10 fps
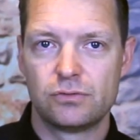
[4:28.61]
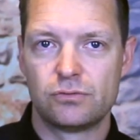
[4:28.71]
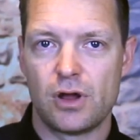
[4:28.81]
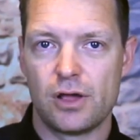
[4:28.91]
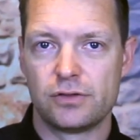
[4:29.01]

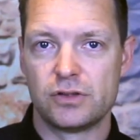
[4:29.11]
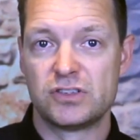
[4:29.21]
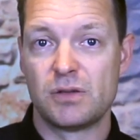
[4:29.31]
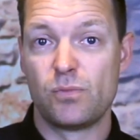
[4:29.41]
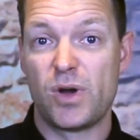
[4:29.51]
rather than
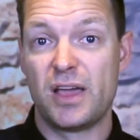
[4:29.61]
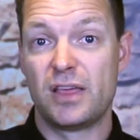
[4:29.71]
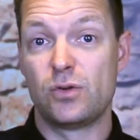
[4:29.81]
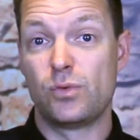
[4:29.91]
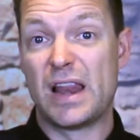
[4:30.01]
somewhere
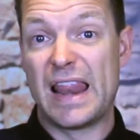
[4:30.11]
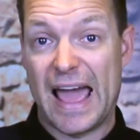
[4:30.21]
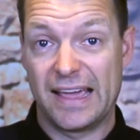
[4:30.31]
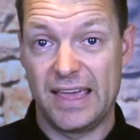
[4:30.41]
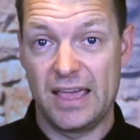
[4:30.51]
that we're
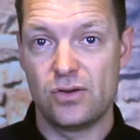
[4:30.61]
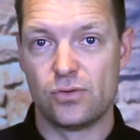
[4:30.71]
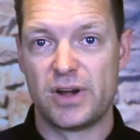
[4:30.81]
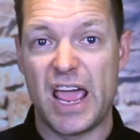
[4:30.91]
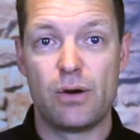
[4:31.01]
lacking
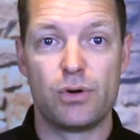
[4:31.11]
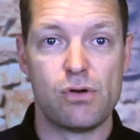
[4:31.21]
or an area